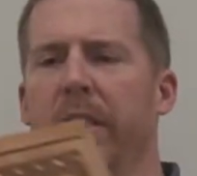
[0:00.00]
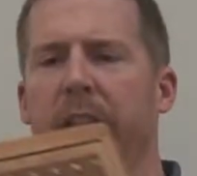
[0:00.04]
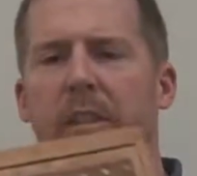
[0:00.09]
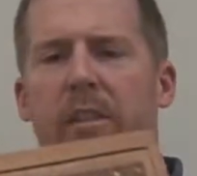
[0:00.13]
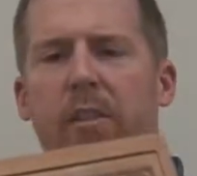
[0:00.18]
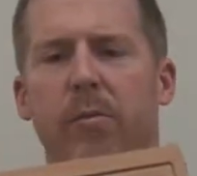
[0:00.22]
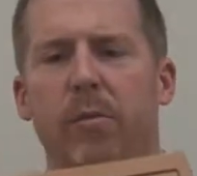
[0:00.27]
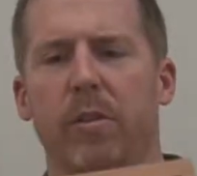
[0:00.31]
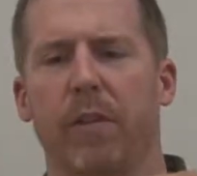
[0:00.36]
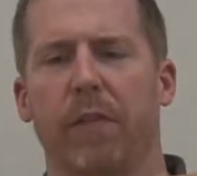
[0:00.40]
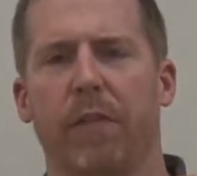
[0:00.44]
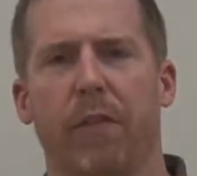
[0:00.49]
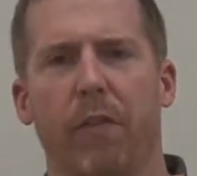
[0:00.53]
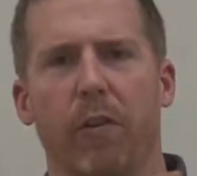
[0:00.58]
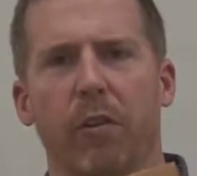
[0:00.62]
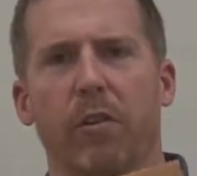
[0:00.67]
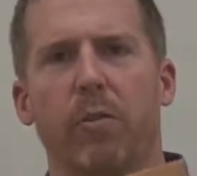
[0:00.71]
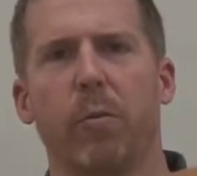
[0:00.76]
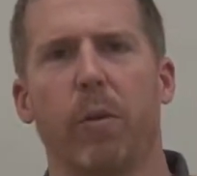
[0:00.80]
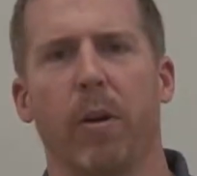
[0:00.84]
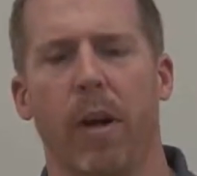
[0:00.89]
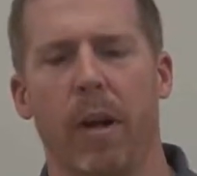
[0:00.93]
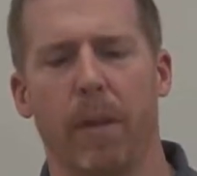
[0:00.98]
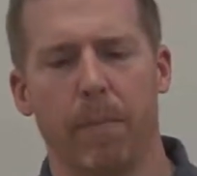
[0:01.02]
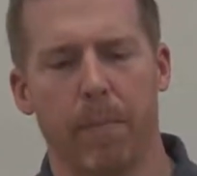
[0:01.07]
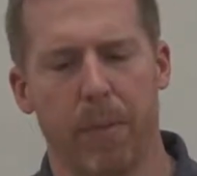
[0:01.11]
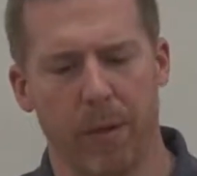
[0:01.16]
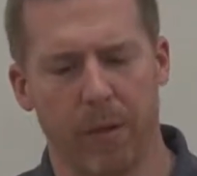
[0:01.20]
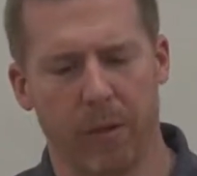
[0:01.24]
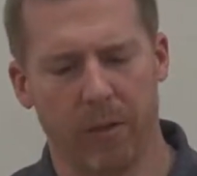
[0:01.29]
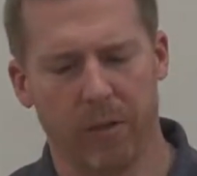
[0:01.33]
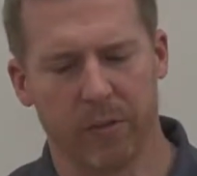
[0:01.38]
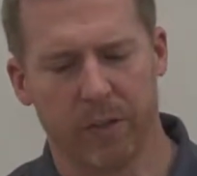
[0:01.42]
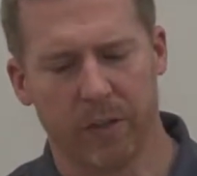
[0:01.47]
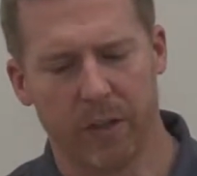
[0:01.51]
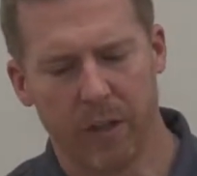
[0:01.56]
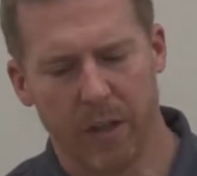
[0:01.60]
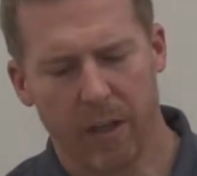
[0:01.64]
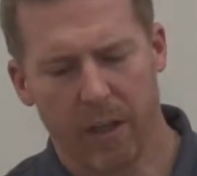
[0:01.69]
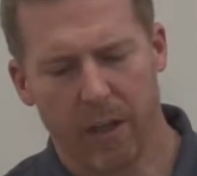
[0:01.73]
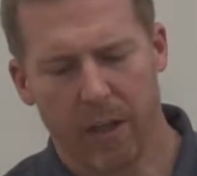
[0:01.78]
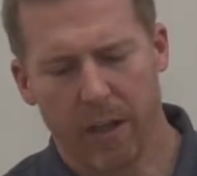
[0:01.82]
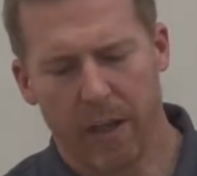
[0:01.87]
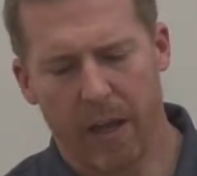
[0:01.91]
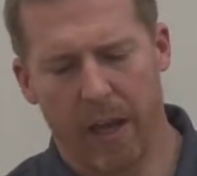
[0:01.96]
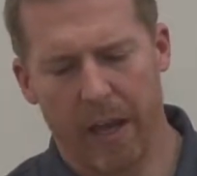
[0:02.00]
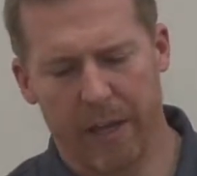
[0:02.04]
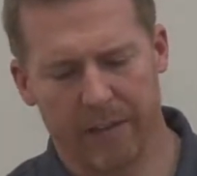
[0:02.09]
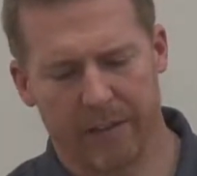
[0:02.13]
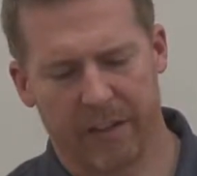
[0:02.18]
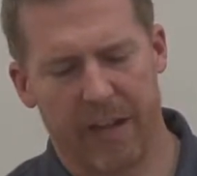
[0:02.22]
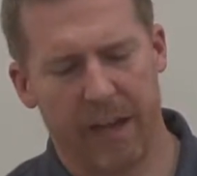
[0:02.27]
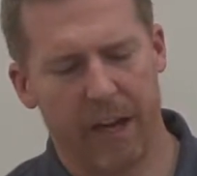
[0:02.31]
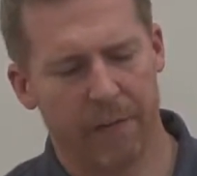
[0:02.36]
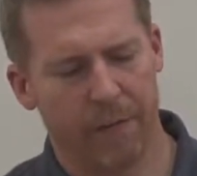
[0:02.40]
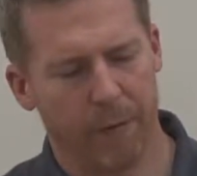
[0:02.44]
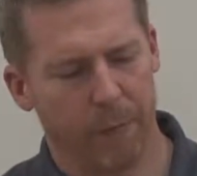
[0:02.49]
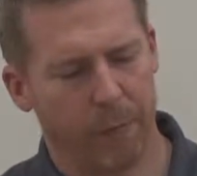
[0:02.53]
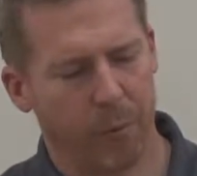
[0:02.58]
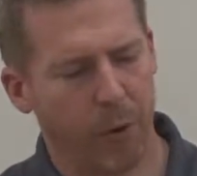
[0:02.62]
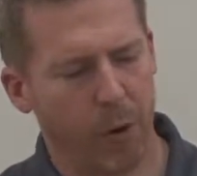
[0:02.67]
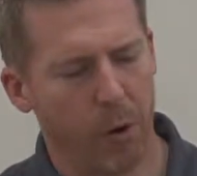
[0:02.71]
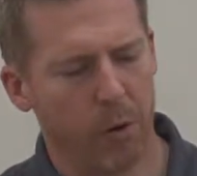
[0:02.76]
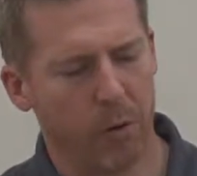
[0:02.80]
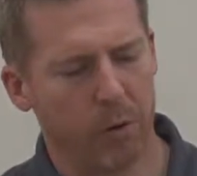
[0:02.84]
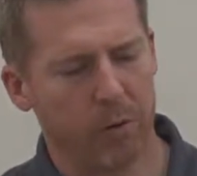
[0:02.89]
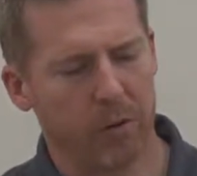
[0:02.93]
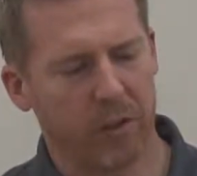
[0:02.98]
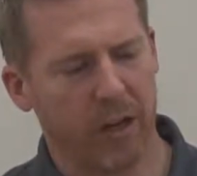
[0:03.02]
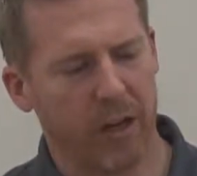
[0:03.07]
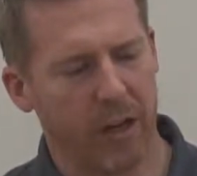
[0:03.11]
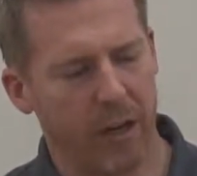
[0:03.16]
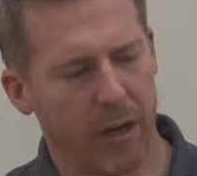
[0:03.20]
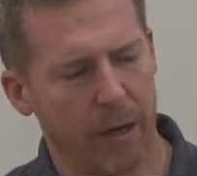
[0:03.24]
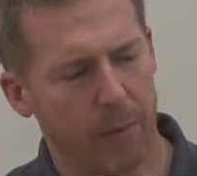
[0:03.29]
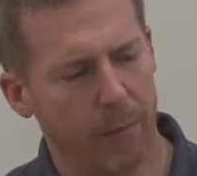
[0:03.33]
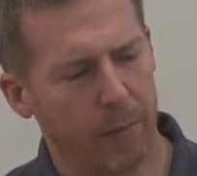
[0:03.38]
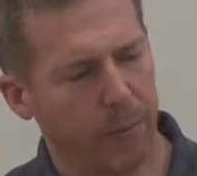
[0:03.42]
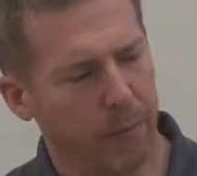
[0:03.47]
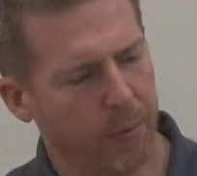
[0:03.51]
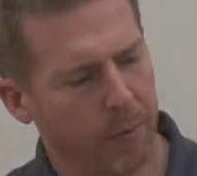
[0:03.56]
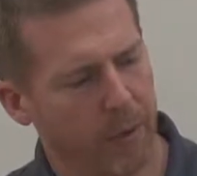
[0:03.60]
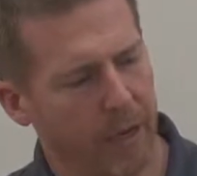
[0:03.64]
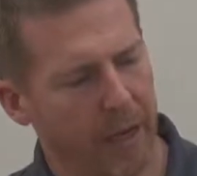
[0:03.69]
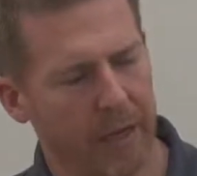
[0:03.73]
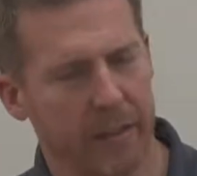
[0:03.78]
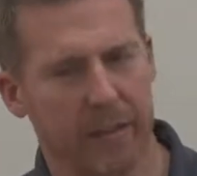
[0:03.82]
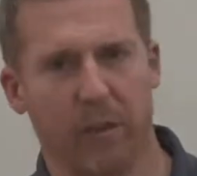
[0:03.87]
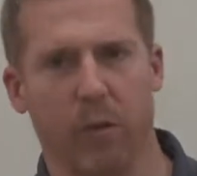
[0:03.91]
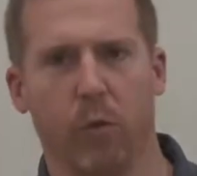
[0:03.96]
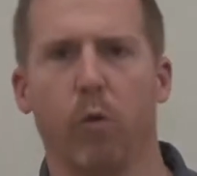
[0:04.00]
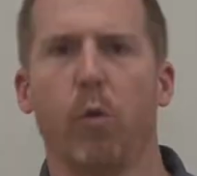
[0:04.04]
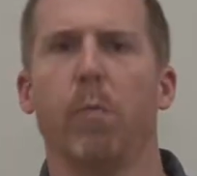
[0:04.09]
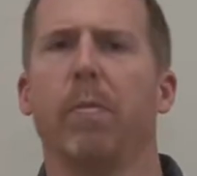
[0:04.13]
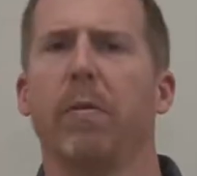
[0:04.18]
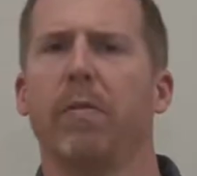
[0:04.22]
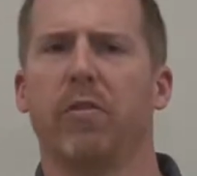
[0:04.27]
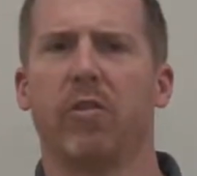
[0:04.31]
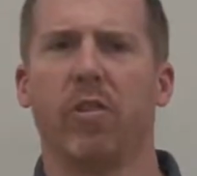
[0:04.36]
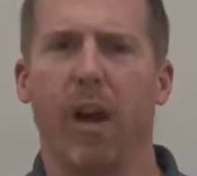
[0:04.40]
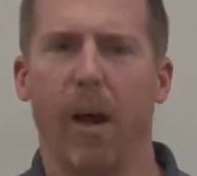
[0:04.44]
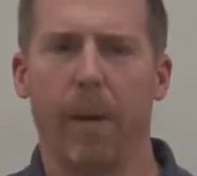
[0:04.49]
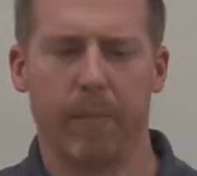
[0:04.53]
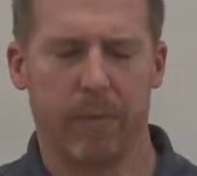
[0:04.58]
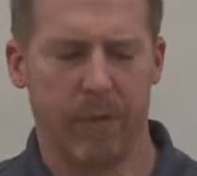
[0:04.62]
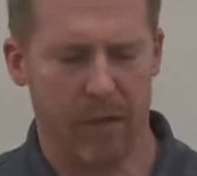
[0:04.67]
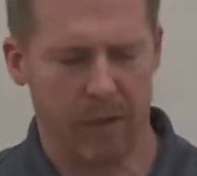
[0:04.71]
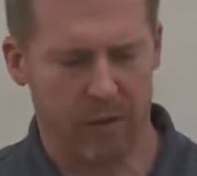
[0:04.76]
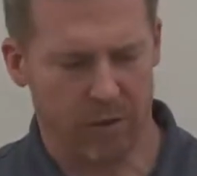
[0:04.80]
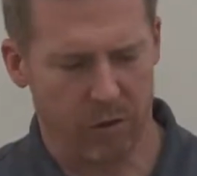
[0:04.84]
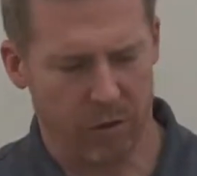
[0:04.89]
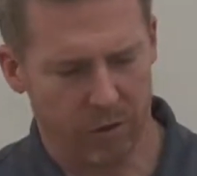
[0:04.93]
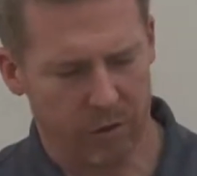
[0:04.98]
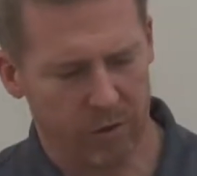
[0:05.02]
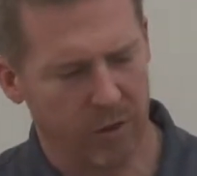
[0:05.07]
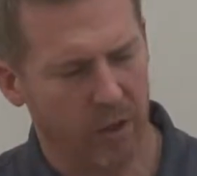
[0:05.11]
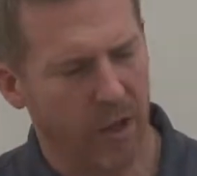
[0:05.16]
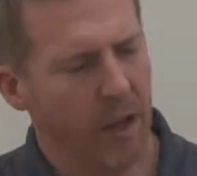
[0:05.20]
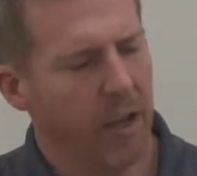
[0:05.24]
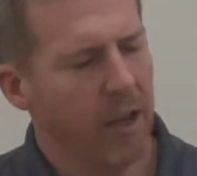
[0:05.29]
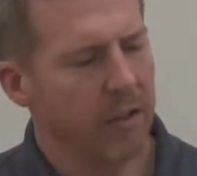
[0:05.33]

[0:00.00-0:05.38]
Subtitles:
This was the first one I built as kind of a prototype, as a group of shop teachers.